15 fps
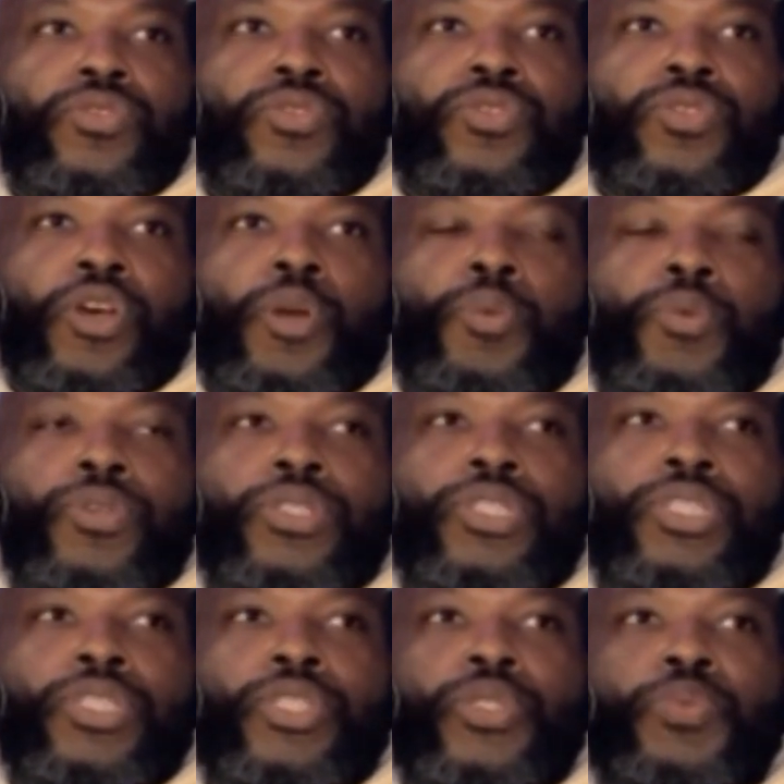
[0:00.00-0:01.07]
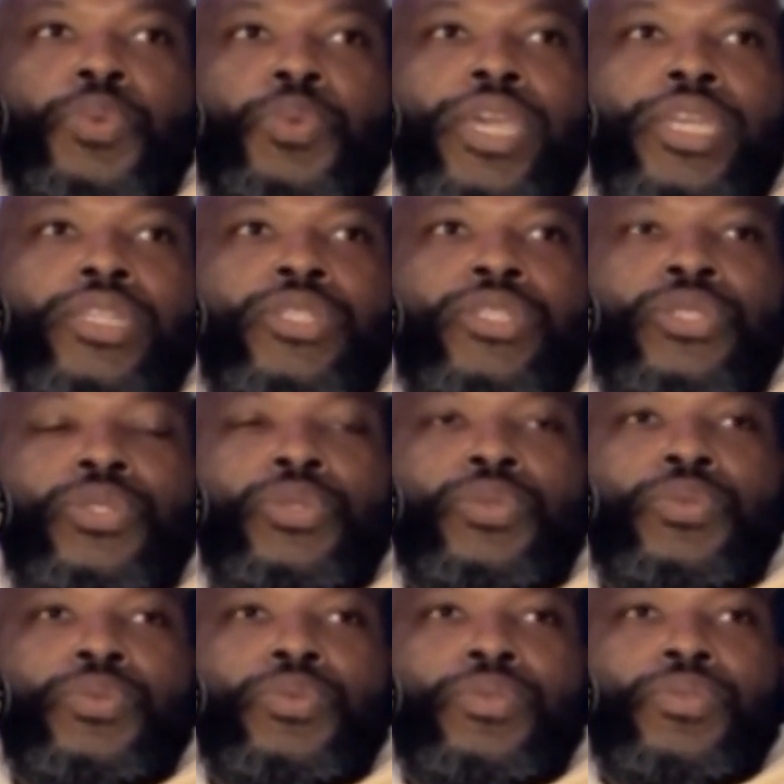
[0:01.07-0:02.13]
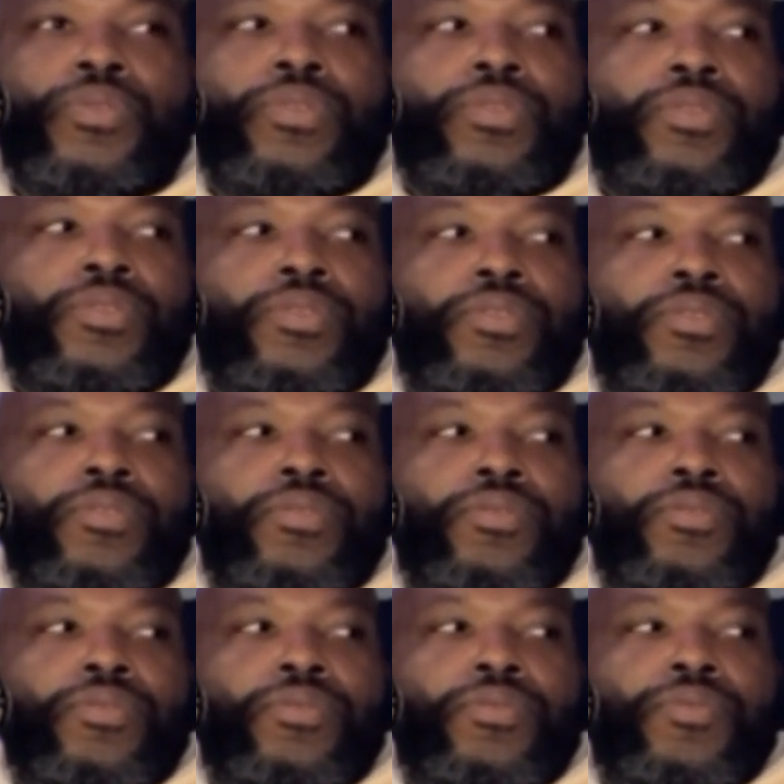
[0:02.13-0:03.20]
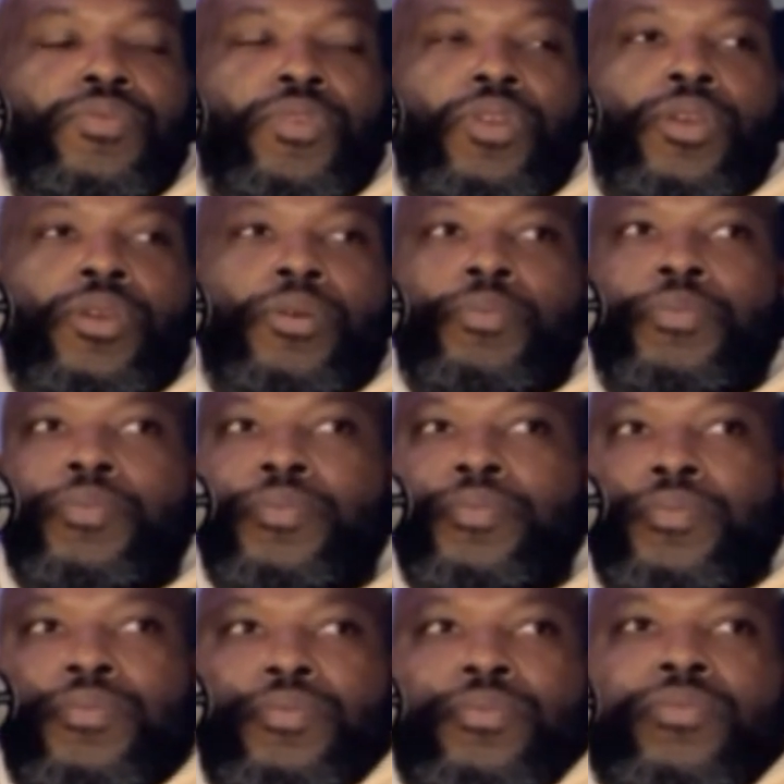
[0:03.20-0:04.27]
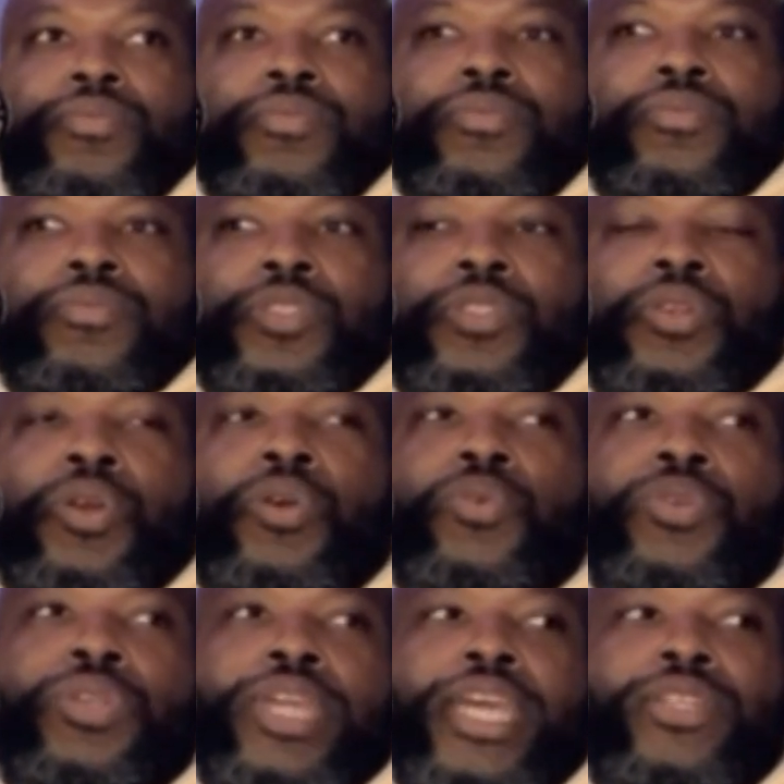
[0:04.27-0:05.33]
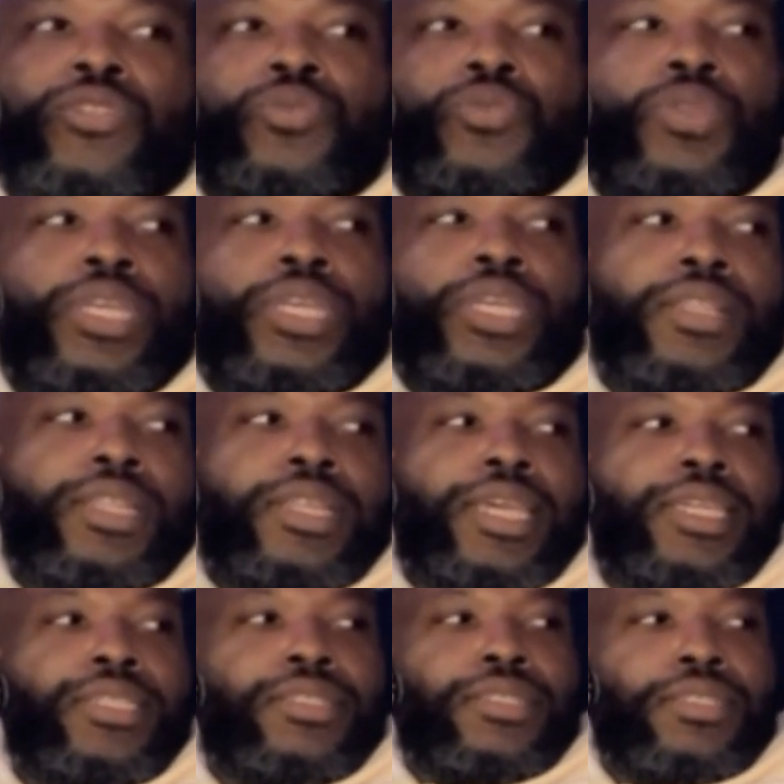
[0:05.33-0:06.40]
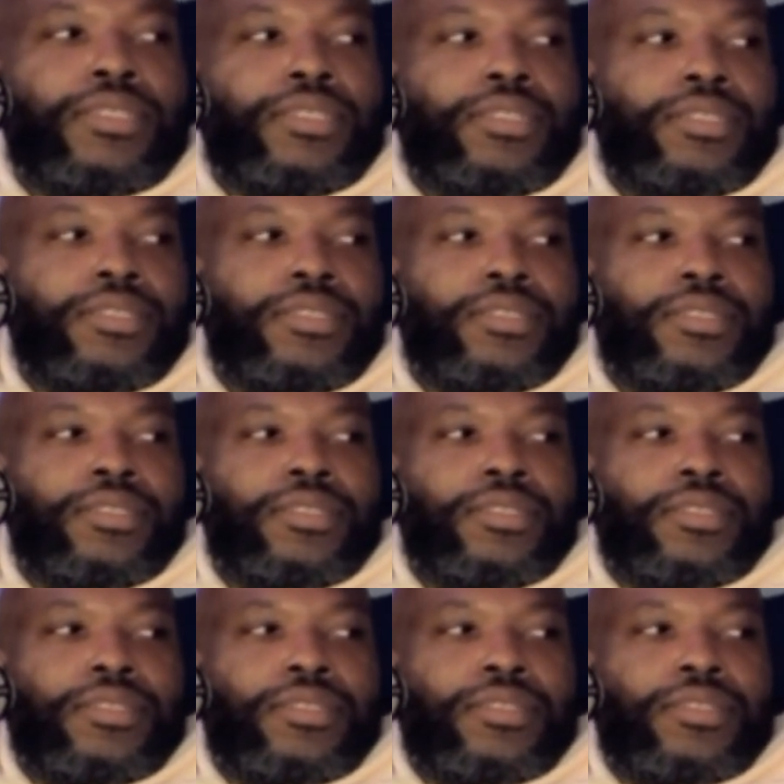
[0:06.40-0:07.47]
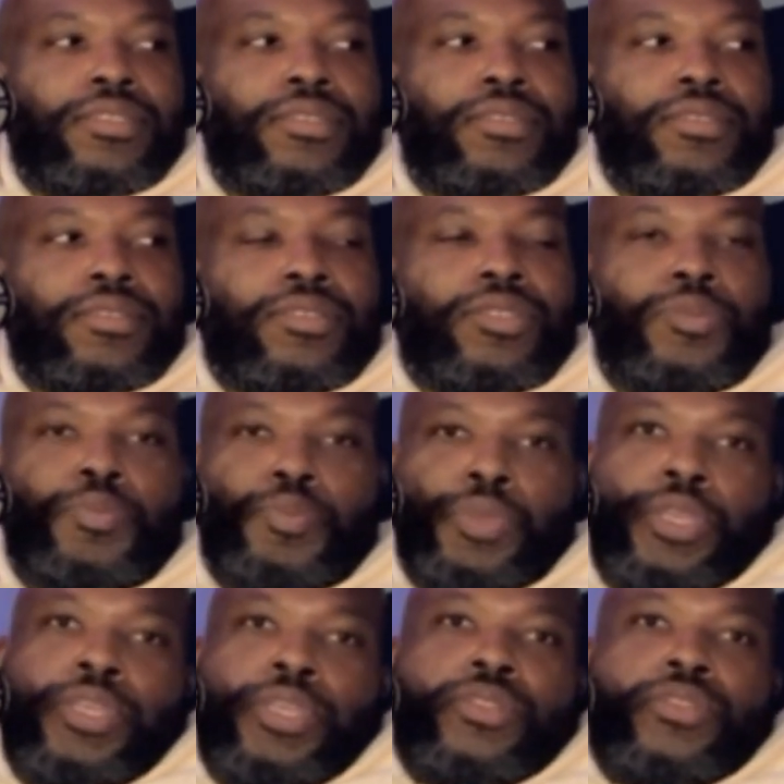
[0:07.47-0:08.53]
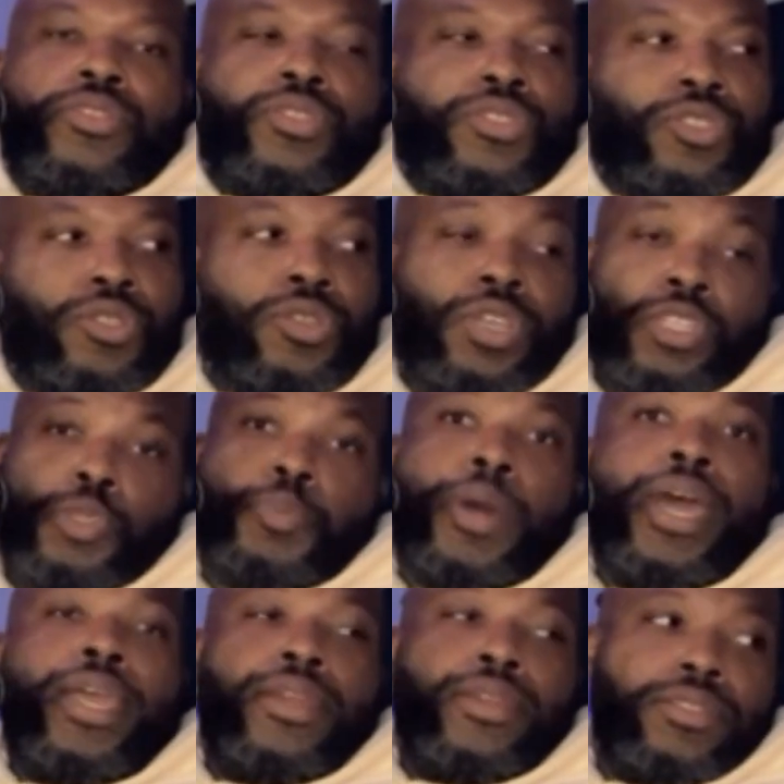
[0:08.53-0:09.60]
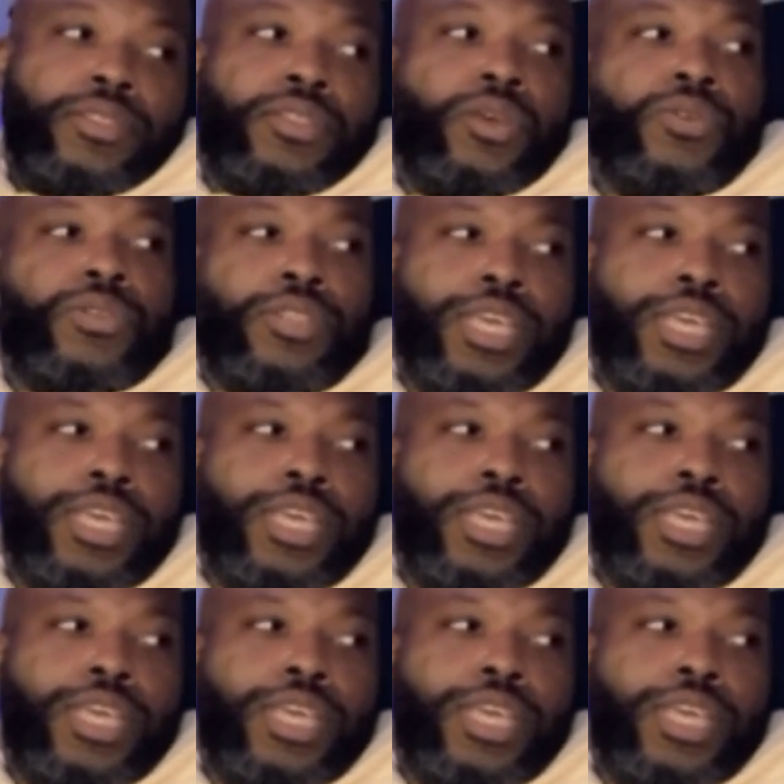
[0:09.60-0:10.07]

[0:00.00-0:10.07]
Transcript: to almost dissuade you from your own natural inclination to aspire to those